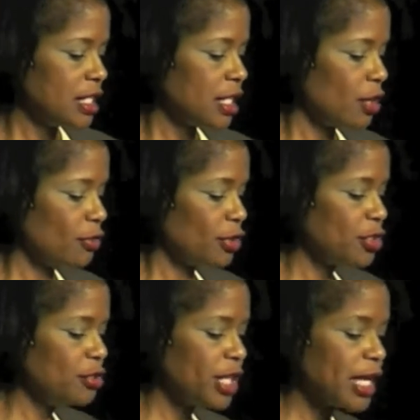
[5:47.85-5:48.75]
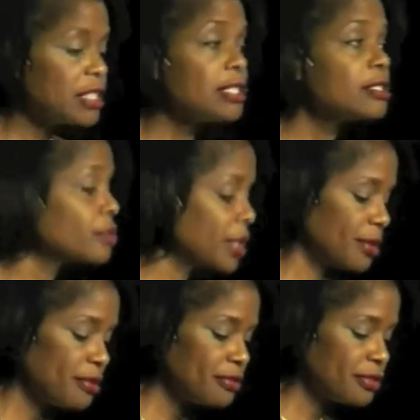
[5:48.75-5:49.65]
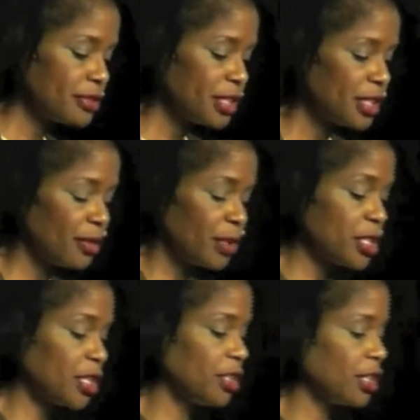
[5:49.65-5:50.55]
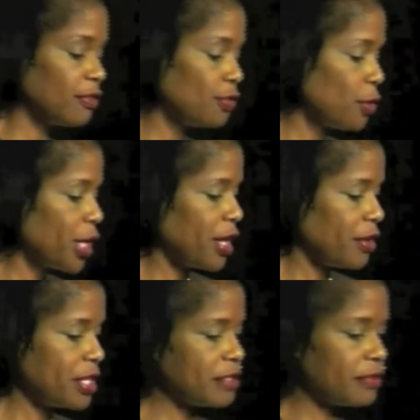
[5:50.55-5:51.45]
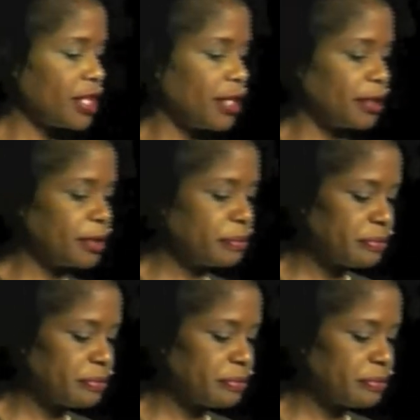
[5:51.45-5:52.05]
So for 2012, and we're going to look at 4 areas of color.